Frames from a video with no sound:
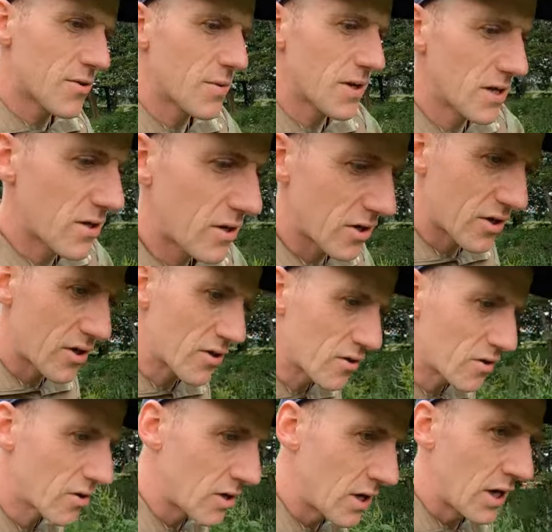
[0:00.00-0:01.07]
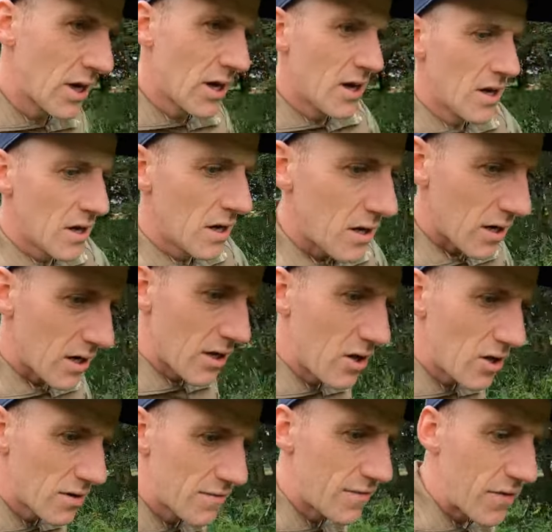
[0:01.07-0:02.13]
was where they could grow a
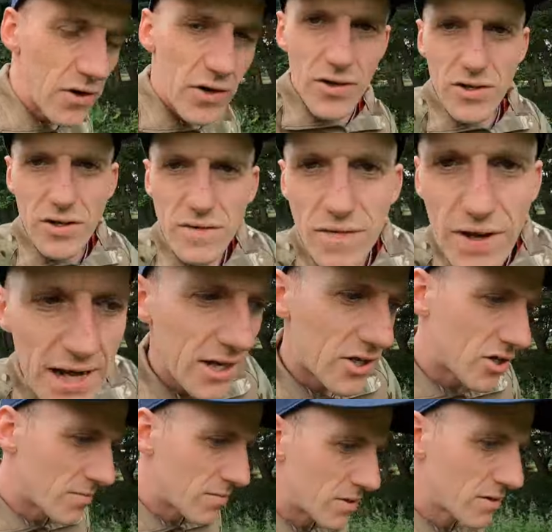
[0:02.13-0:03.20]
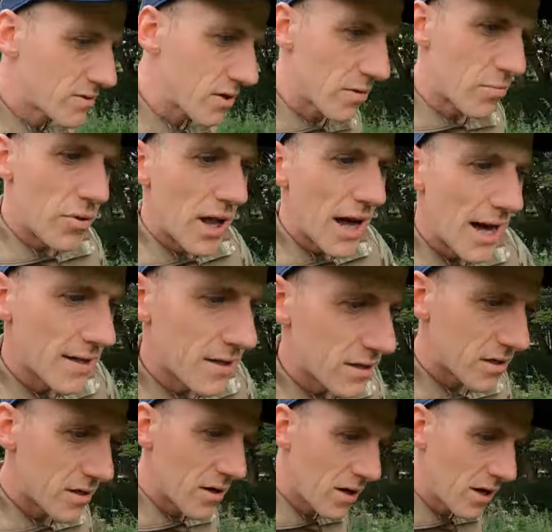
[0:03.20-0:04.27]
lot of fruits and vegetables or
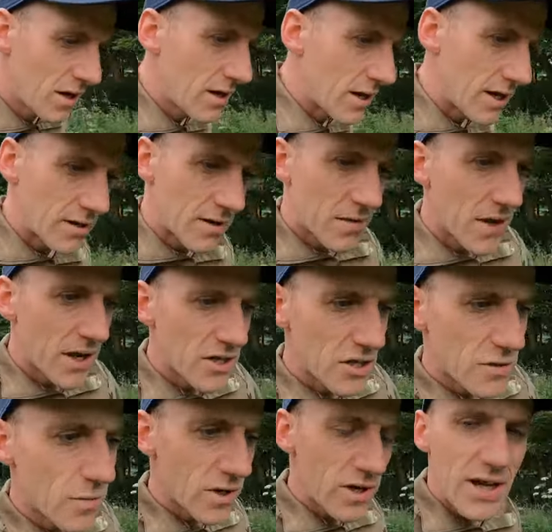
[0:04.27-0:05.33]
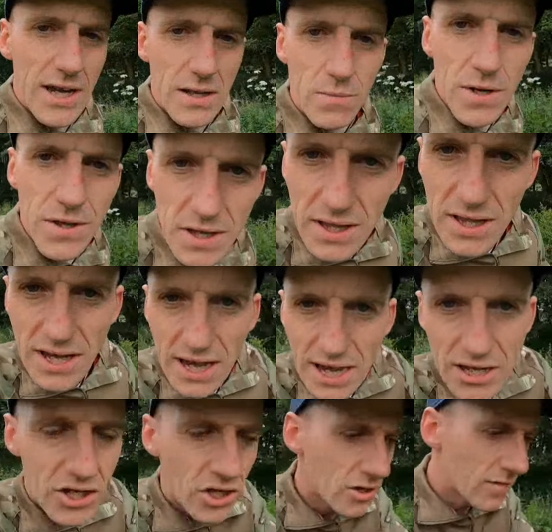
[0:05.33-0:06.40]
plants and things they would need within the
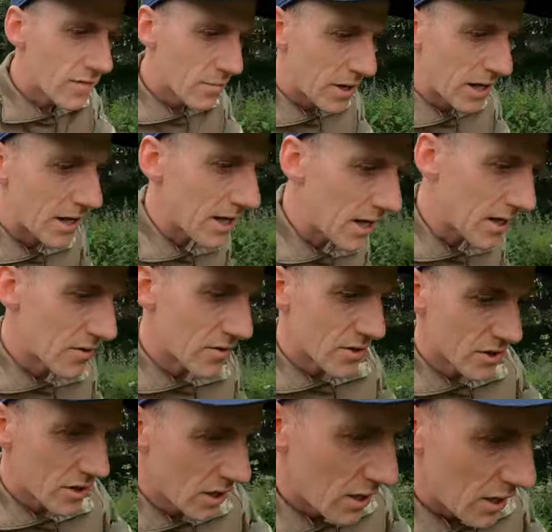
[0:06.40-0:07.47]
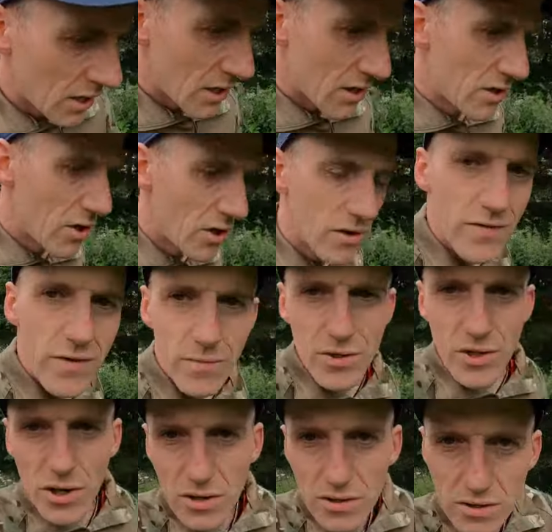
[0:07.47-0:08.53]
kitchen of the big house. A lot of it
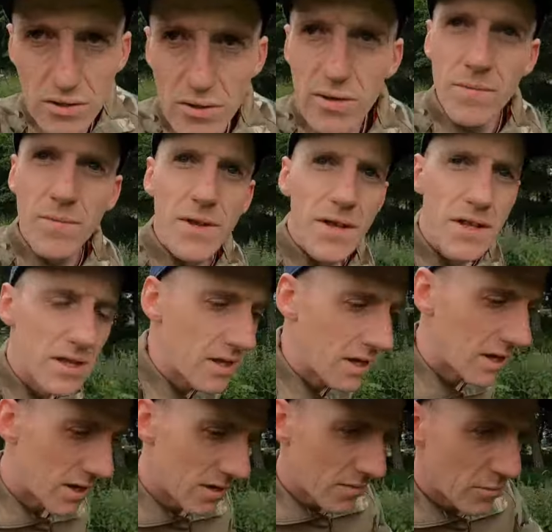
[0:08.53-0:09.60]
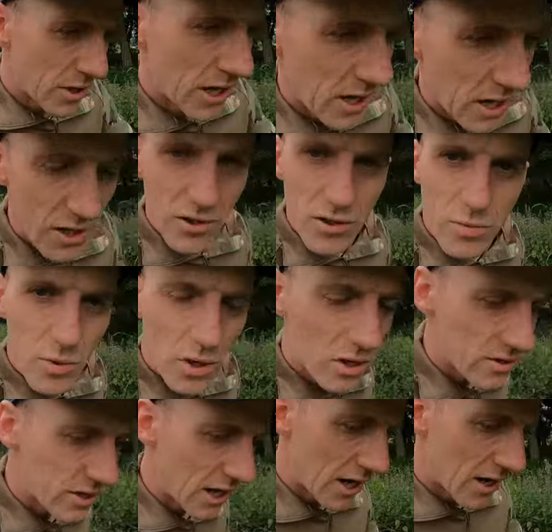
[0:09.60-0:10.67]
was all grown within the big house
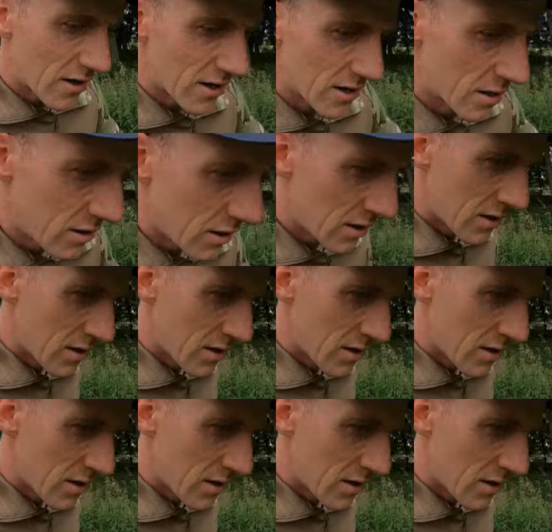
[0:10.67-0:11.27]
walled garden.